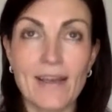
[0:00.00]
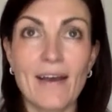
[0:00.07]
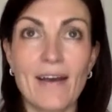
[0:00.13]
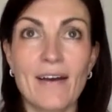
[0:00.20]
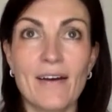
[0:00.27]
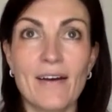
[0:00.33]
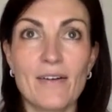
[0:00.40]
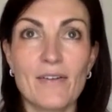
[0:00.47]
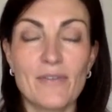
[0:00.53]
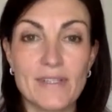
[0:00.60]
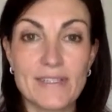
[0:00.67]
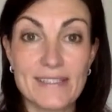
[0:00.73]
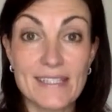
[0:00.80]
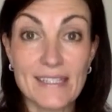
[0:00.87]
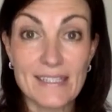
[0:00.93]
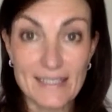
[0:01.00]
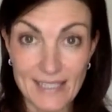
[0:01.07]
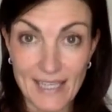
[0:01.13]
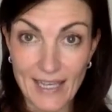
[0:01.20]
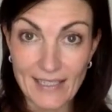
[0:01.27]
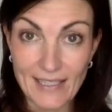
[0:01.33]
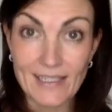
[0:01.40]
of
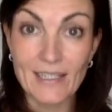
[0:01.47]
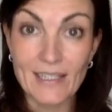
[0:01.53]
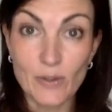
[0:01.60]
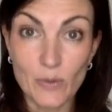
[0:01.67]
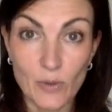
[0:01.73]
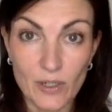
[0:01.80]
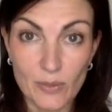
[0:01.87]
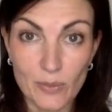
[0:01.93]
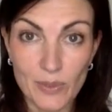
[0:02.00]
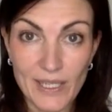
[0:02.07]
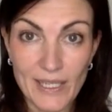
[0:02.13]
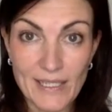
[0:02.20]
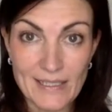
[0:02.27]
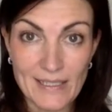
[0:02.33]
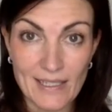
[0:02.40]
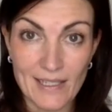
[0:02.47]
success in the workplace